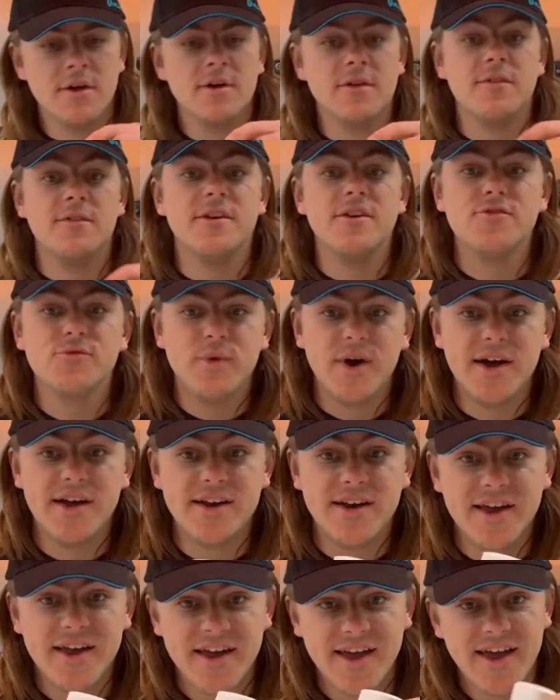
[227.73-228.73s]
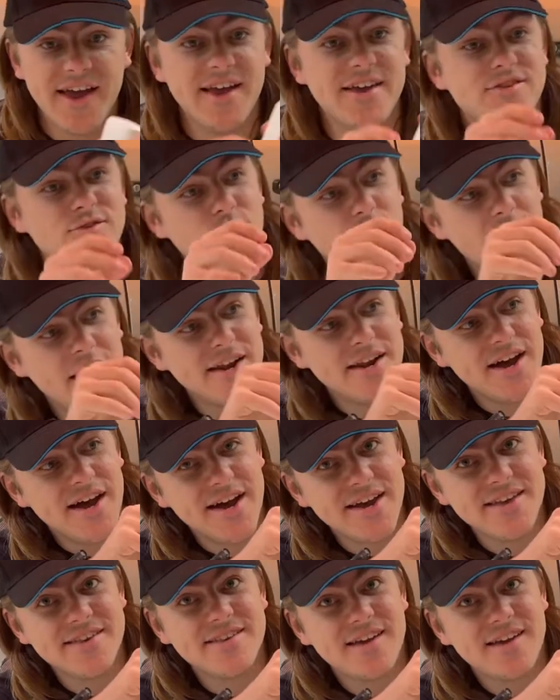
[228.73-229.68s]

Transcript: This one is quite nice.